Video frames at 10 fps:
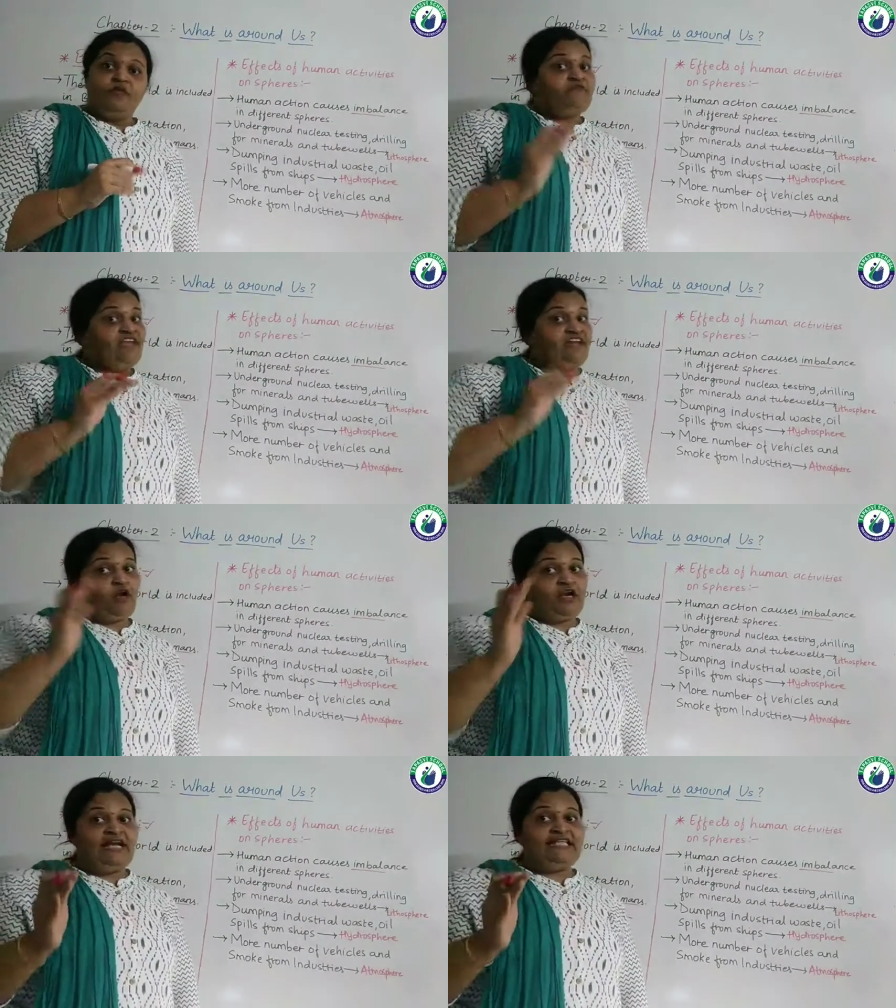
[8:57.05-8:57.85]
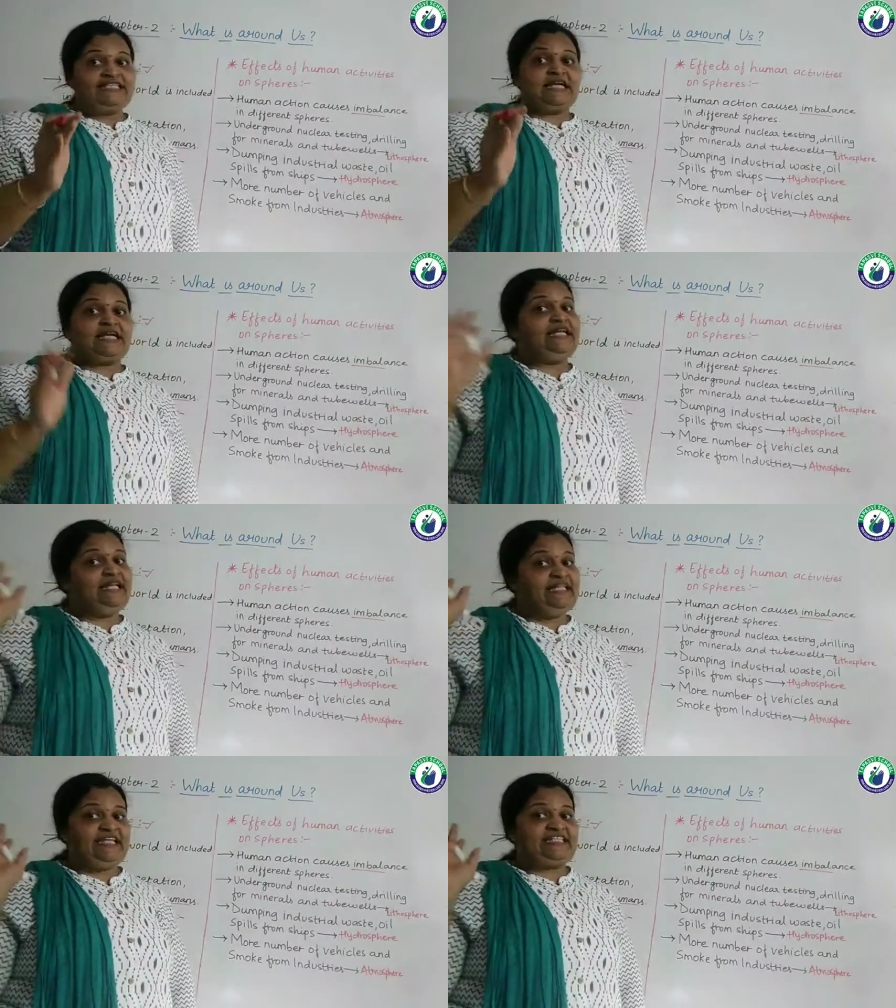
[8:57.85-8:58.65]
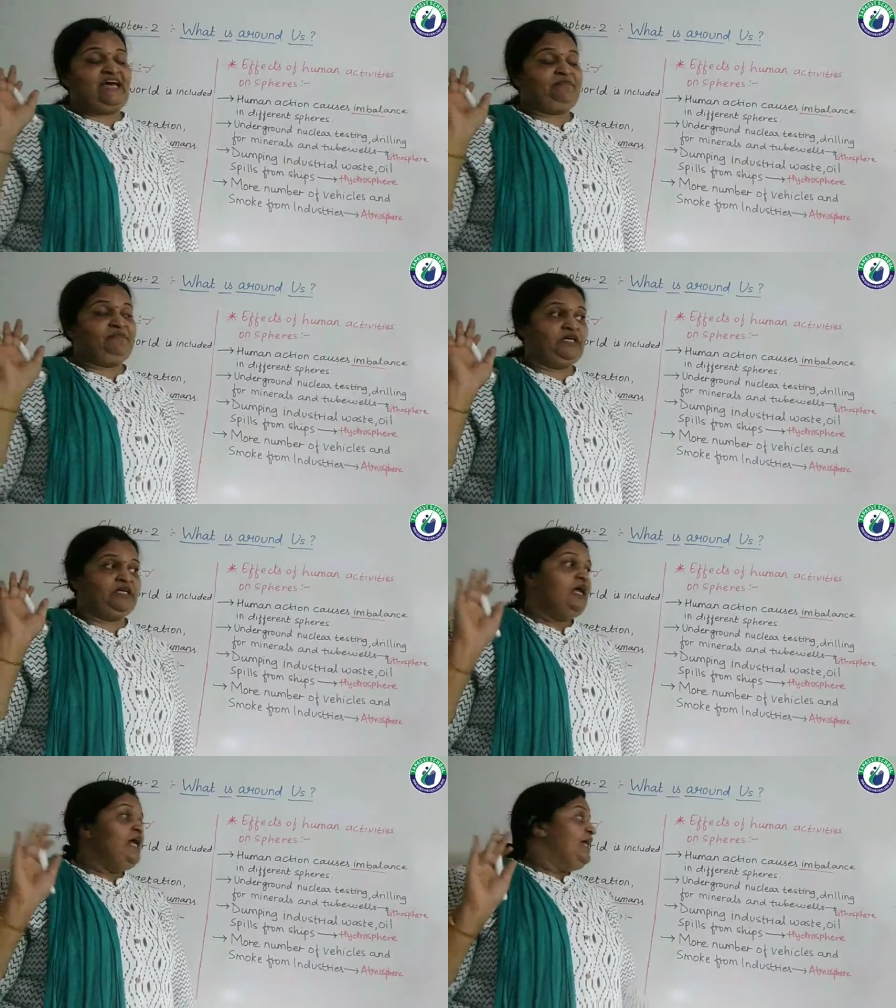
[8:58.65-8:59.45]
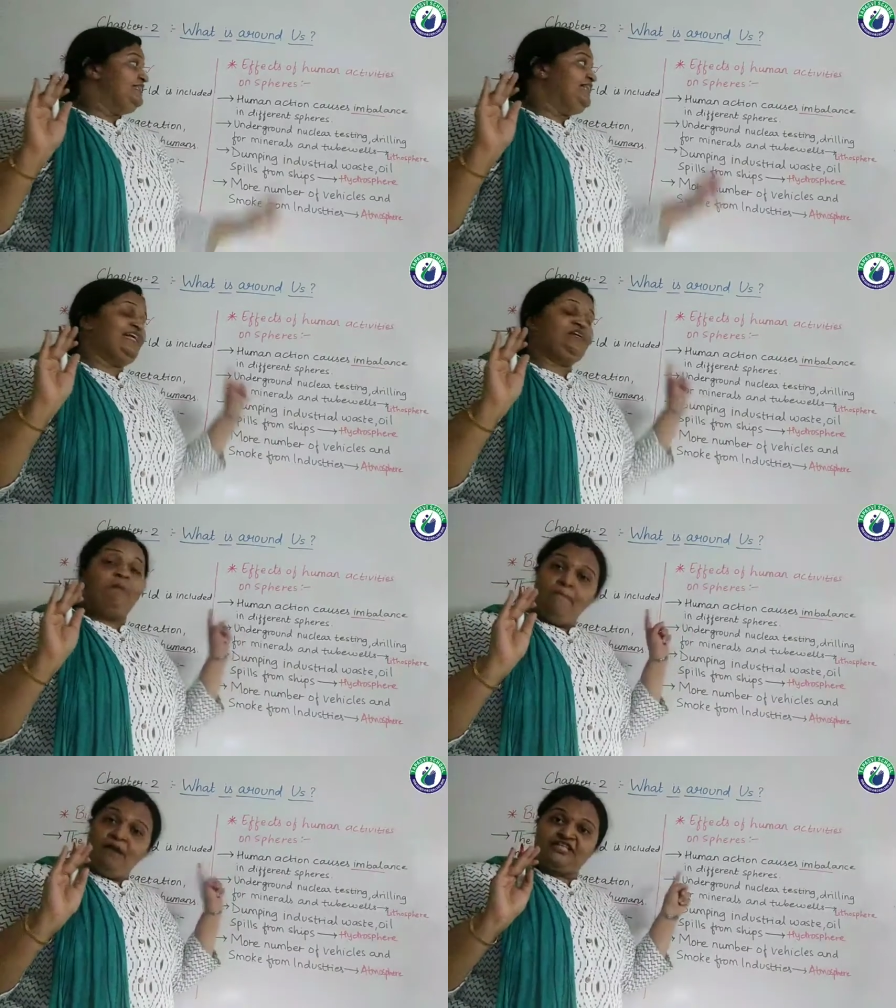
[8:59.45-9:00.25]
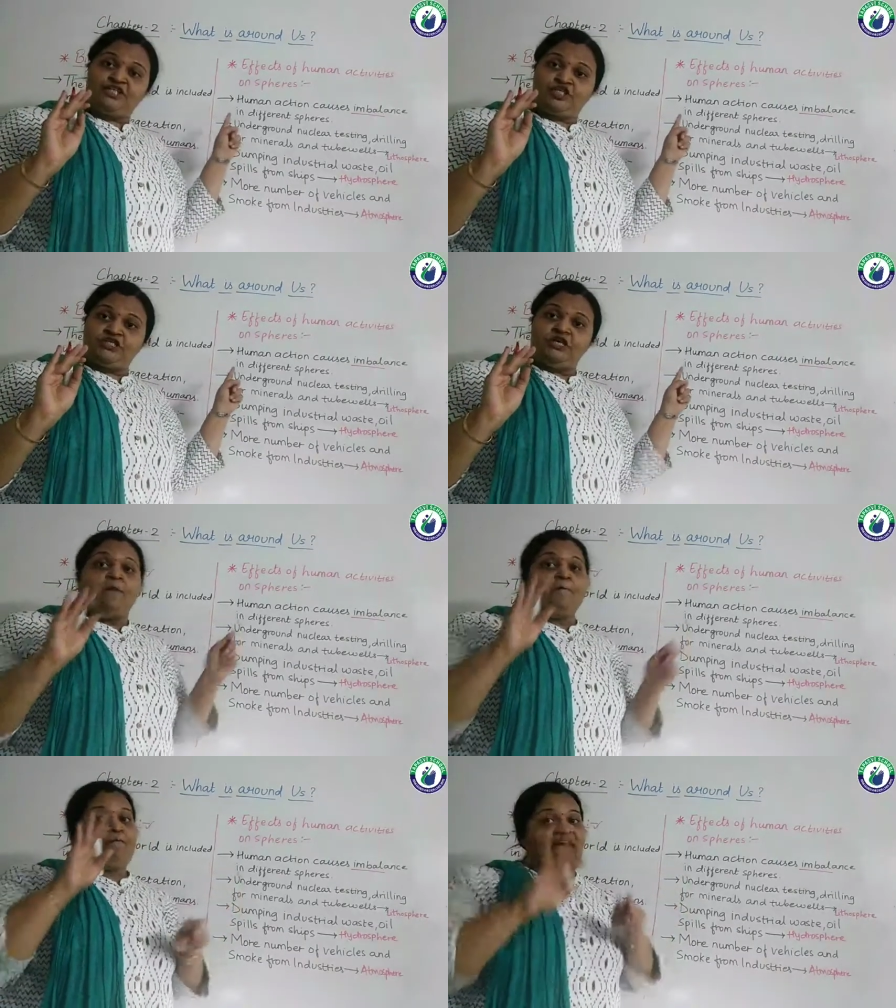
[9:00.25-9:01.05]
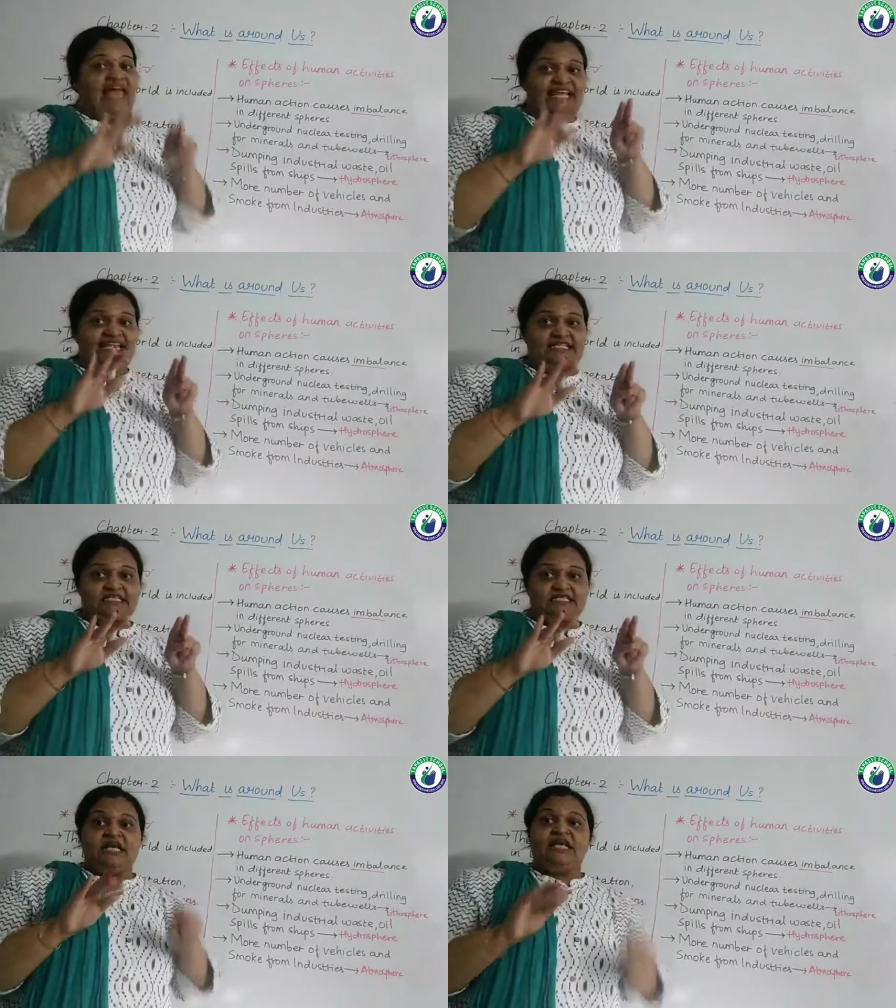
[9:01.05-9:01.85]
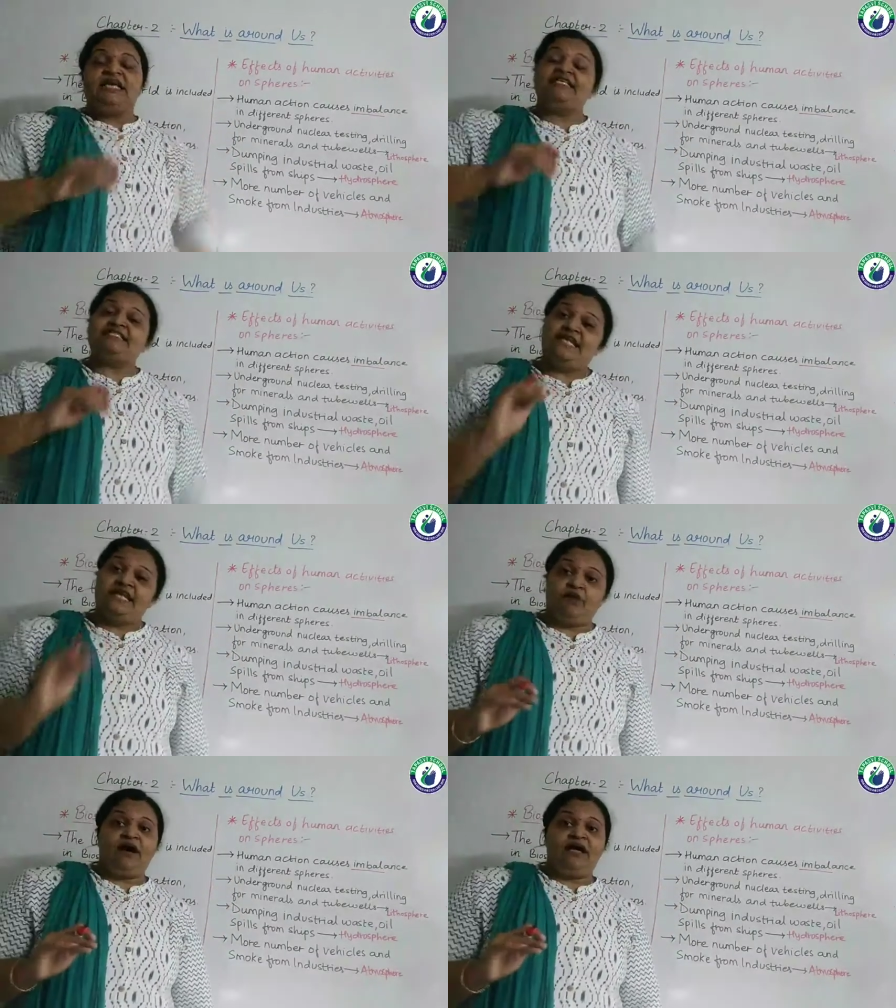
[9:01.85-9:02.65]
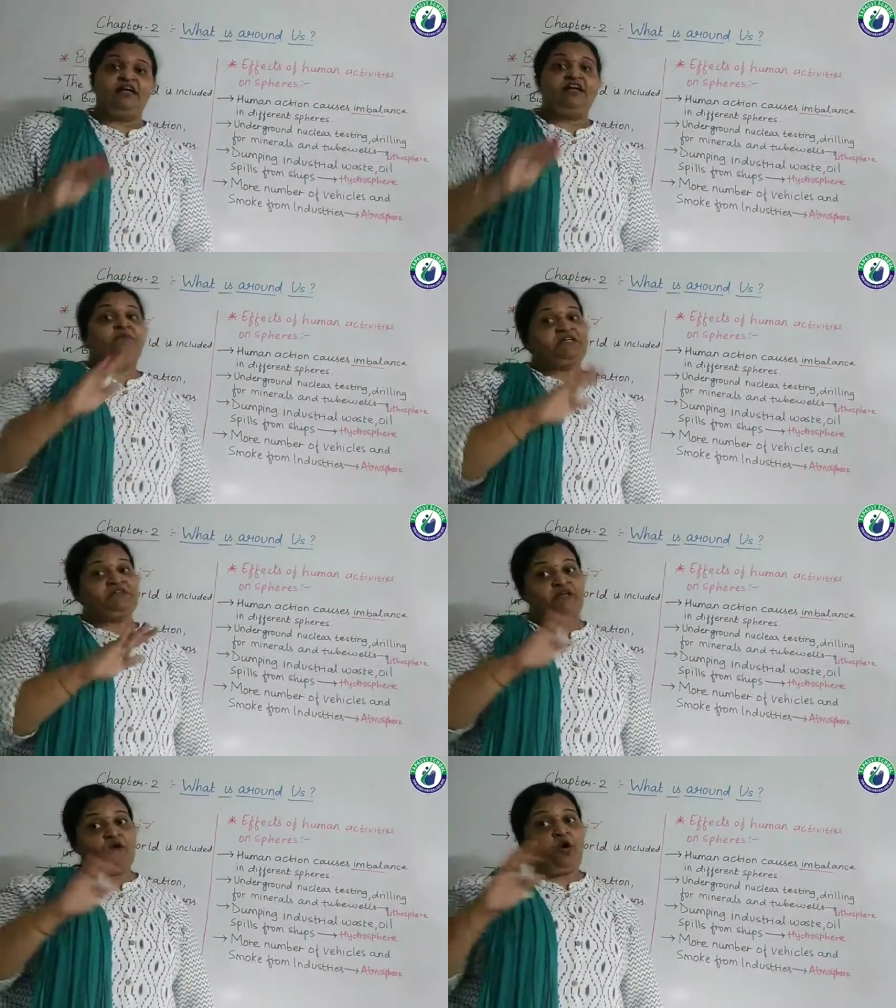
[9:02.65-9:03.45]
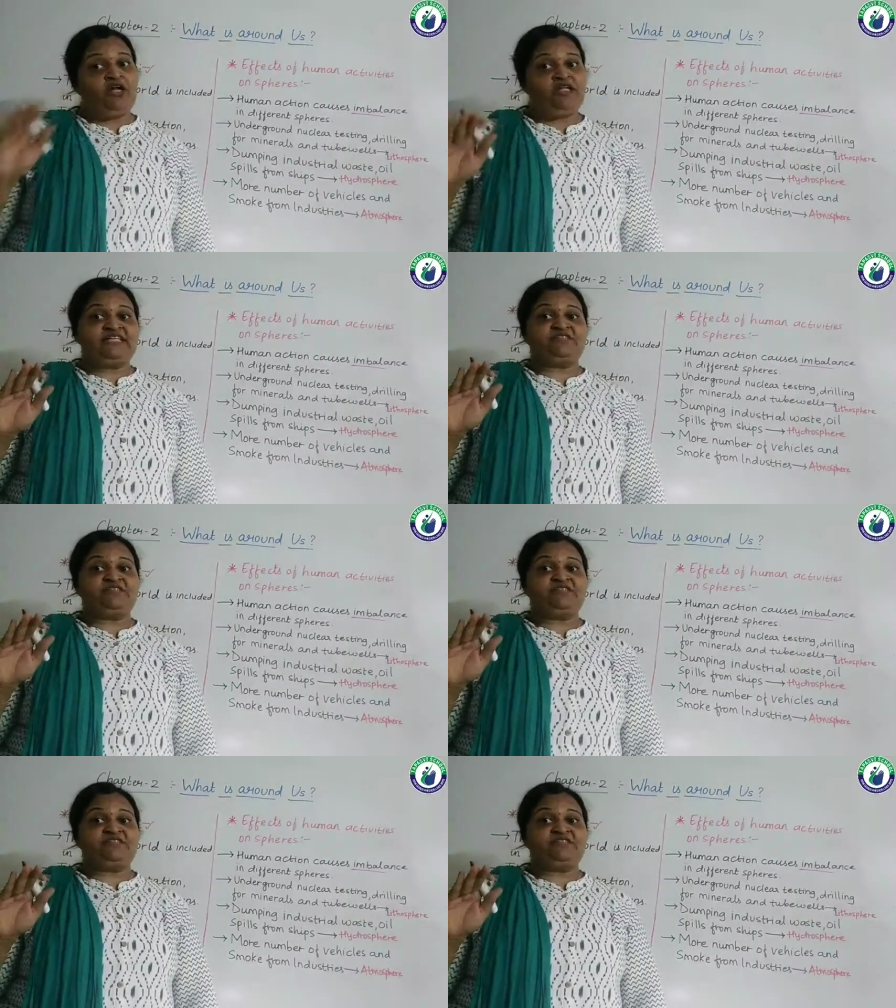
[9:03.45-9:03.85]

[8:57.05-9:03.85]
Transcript: We have already studied in the chapter that much balance is required between all the